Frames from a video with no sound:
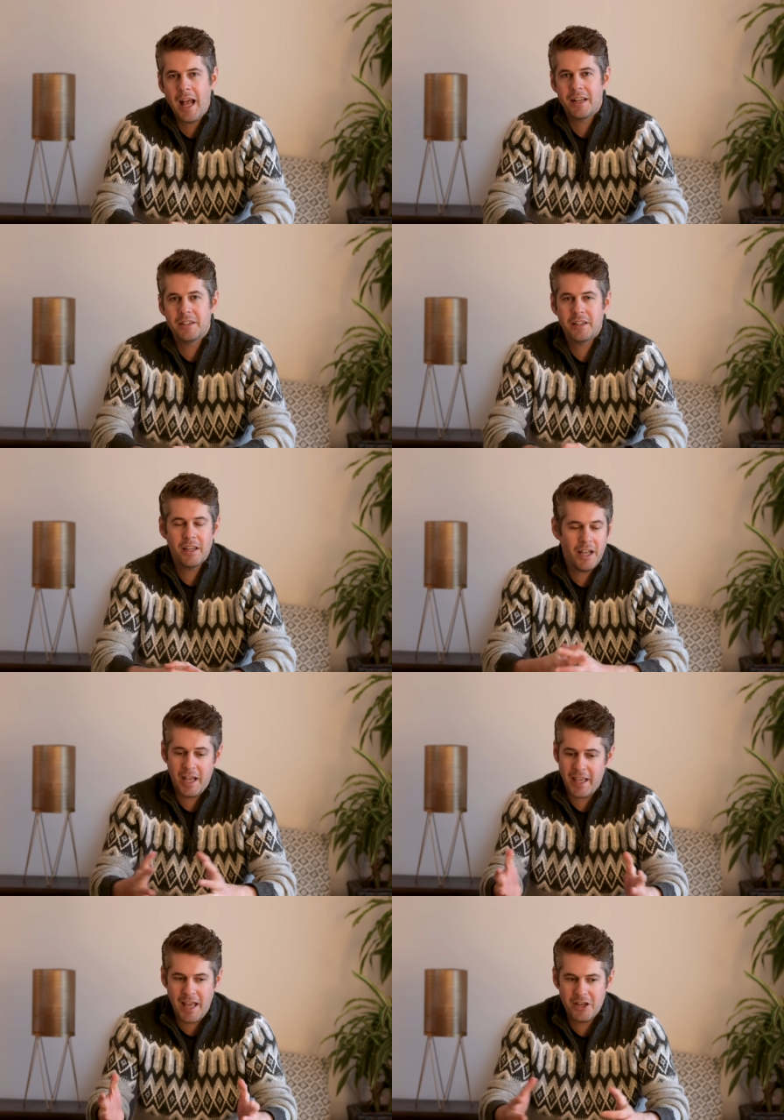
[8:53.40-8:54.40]
And
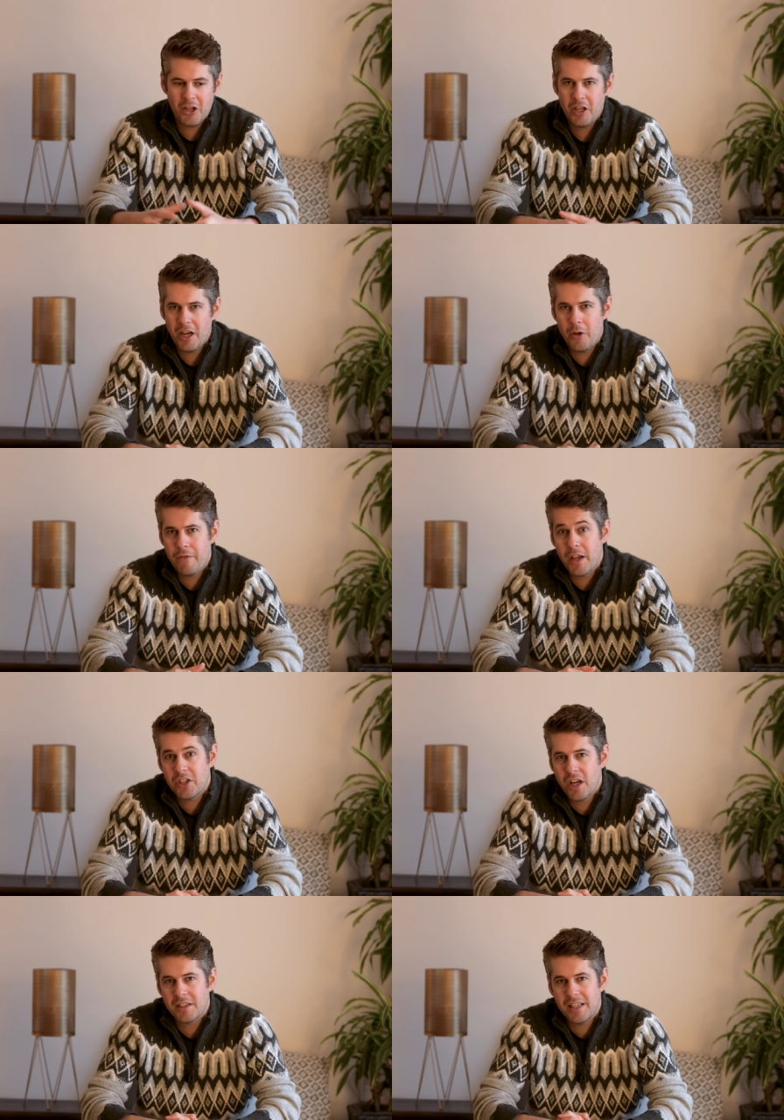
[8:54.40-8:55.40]
again, you know, if you
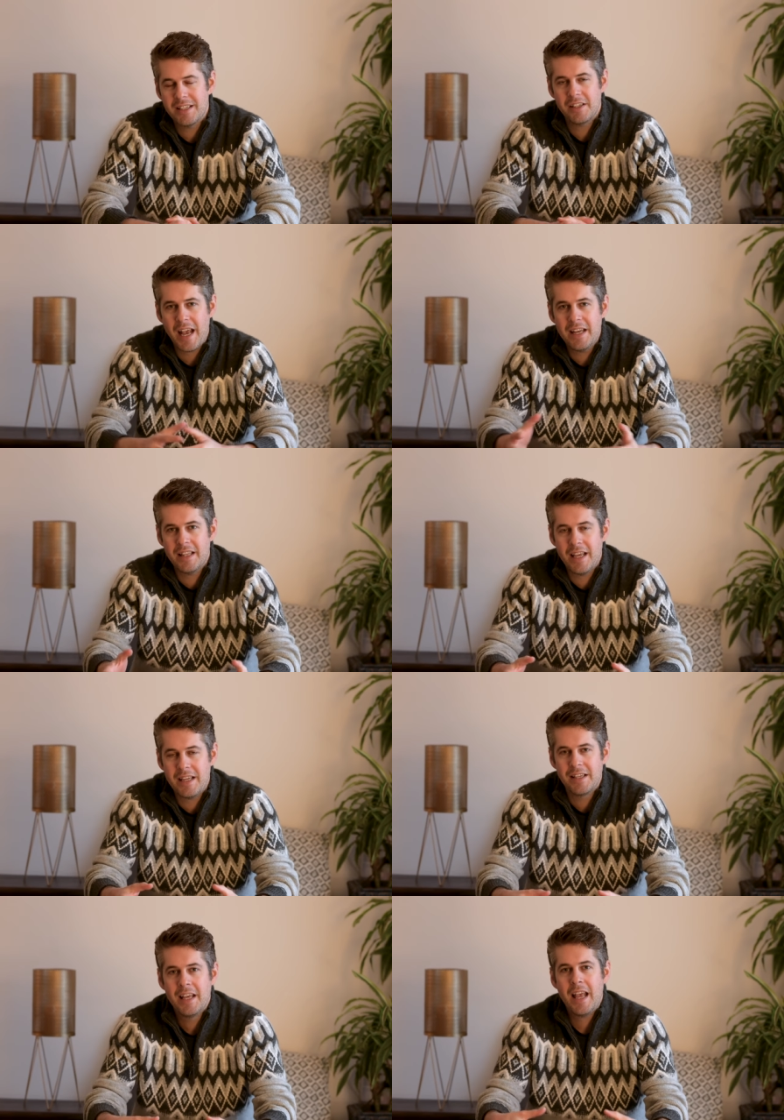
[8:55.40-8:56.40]
get a chance to listen to any of
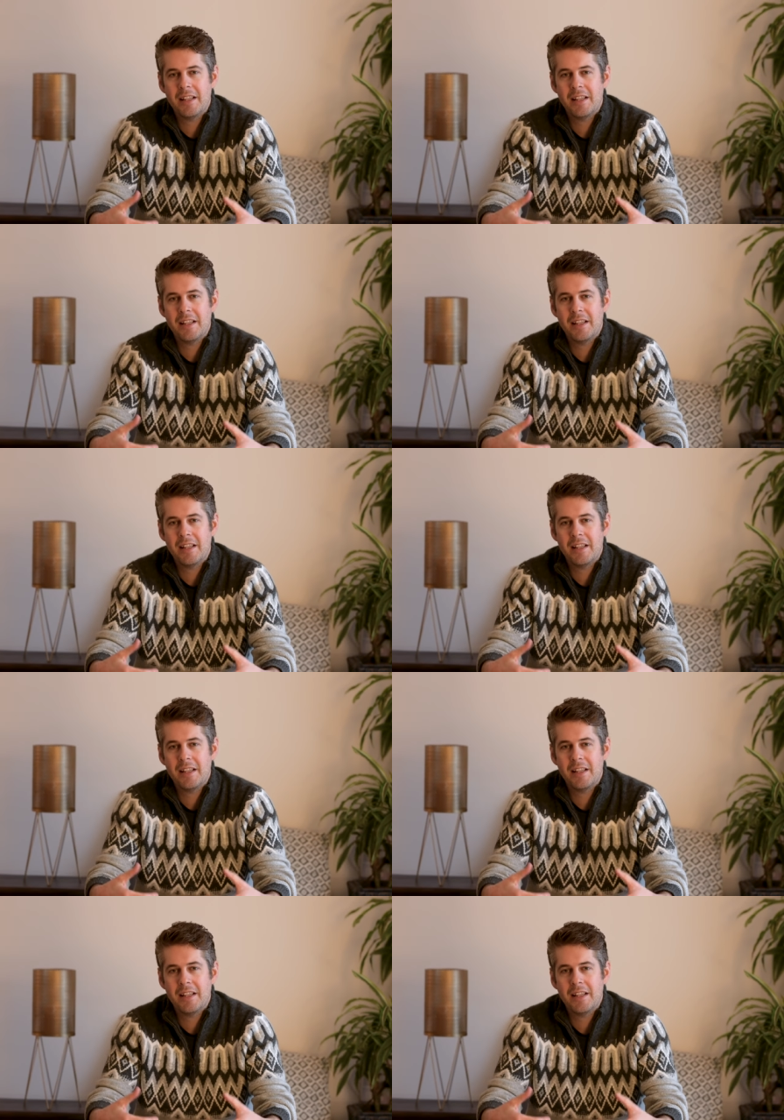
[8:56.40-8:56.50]
these,